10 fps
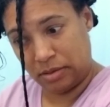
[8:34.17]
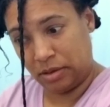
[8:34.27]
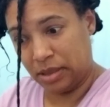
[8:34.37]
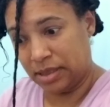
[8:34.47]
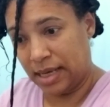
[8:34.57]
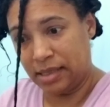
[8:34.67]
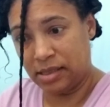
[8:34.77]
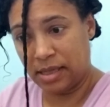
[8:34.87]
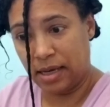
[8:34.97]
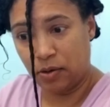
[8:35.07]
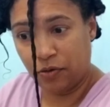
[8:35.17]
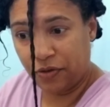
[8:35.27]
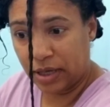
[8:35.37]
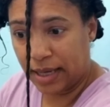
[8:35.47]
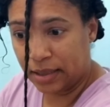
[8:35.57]
because I don't
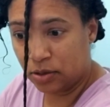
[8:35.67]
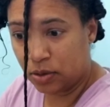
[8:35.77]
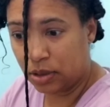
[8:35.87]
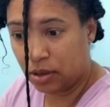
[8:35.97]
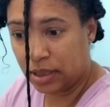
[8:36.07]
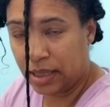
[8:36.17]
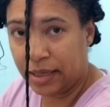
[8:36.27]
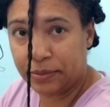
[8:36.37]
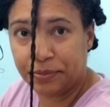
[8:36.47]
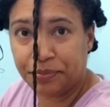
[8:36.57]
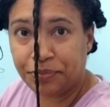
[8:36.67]
feel like doing all of that.